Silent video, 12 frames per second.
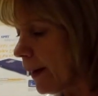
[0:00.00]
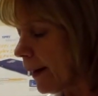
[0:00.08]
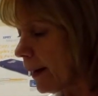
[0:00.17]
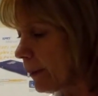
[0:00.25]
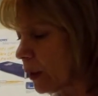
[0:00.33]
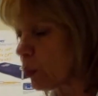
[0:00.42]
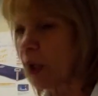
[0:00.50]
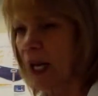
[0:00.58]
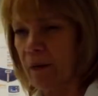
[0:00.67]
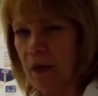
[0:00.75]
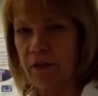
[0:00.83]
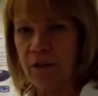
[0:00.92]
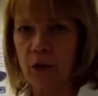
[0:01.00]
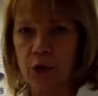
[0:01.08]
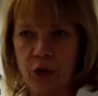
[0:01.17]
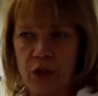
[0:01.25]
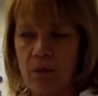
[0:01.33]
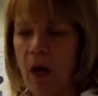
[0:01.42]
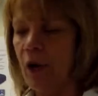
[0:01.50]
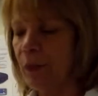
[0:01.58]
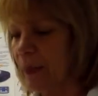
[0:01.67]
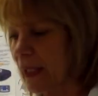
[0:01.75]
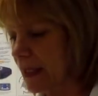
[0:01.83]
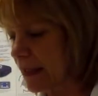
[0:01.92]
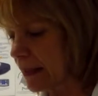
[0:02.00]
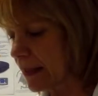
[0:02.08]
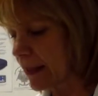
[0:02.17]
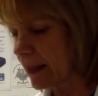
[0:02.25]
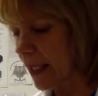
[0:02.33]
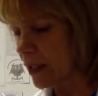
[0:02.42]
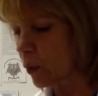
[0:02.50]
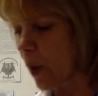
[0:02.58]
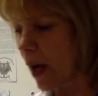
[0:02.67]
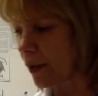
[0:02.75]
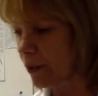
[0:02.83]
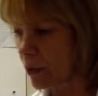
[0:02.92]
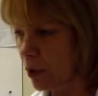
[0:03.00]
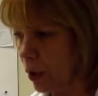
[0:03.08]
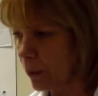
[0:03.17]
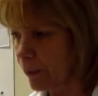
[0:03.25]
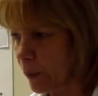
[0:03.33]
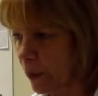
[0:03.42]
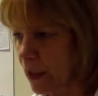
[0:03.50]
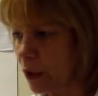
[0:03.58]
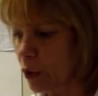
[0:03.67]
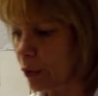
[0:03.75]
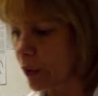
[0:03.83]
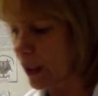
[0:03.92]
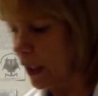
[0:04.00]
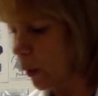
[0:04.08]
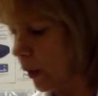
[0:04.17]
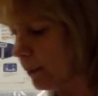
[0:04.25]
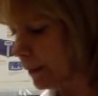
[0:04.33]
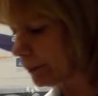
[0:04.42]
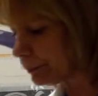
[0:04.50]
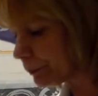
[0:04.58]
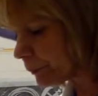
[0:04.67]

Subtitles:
and we'll have our filters and mouthpieces as well, so we can use the equipment.